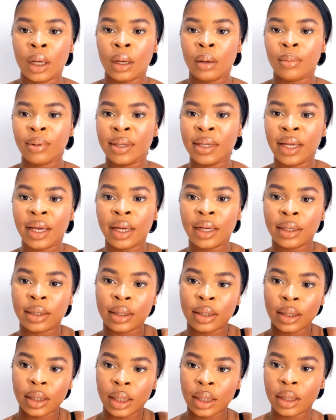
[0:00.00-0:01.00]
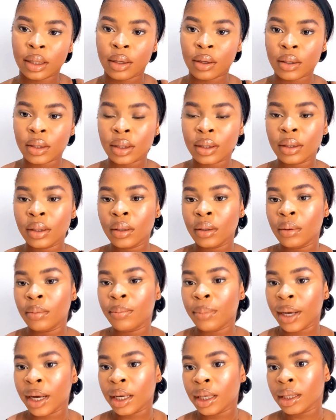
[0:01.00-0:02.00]
but then it doesn't look
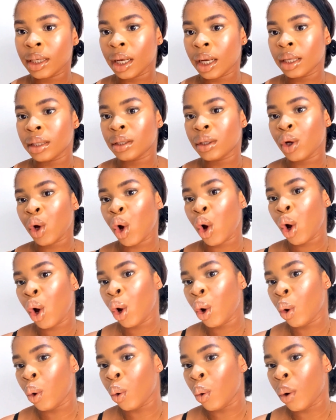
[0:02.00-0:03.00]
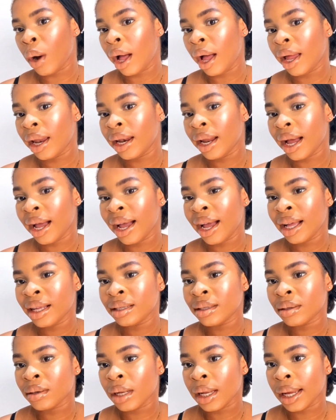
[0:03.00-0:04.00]
bad at all, and I had
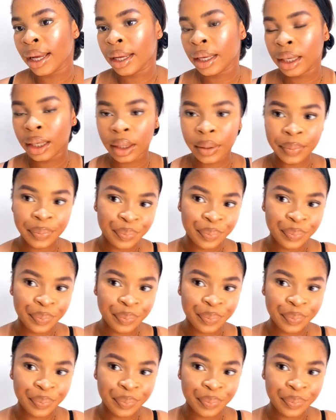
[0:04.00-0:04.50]
to like